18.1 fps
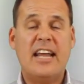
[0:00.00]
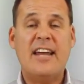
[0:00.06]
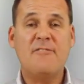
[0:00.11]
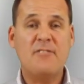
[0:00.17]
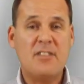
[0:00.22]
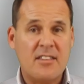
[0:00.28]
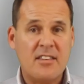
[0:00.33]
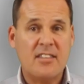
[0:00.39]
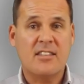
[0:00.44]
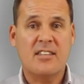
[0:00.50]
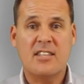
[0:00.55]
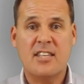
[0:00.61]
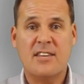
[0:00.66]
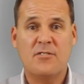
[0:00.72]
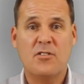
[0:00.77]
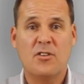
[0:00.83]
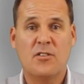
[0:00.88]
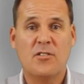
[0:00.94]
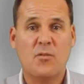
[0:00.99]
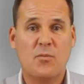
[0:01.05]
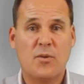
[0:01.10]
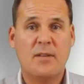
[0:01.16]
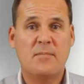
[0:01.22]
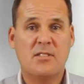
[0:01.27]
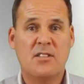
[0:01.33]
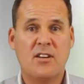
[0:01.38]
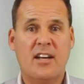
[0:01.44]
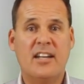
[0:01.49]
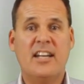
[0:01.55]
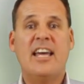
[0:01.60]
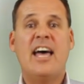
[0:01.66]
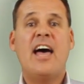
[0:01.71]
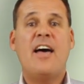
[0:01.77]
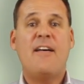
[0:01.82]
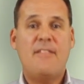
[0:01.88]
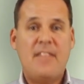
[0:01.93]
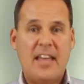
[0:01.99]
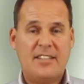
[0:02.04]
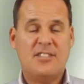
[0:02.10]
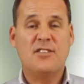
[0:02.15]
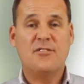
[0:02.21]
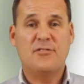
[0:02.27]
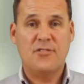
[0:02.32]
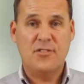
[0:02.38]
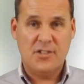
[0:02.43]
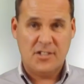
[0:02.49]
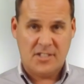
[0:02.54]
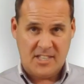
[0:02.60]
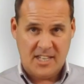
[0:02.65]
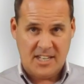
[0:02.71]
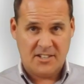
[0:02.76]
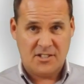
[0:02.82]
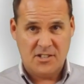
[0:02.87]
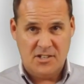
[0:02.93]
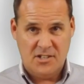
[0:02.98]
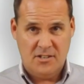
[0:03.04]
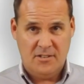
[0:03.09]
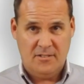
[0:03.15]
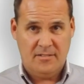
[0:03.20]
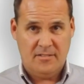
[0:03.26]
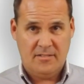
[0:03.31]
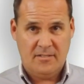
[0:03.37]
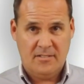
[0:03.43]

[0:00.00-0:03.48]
everything that they've got on the website. That's the first thing to do.